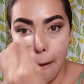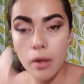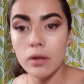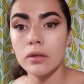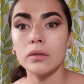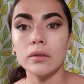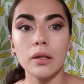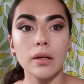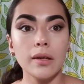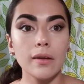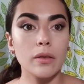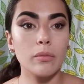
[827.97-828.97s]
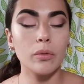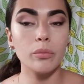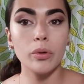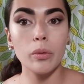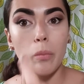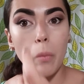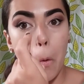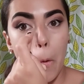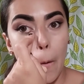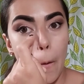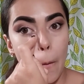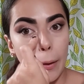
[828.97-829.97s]
Okay, and I'm gonna put more right
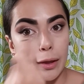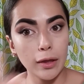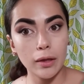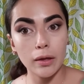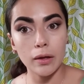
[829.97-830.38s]
here.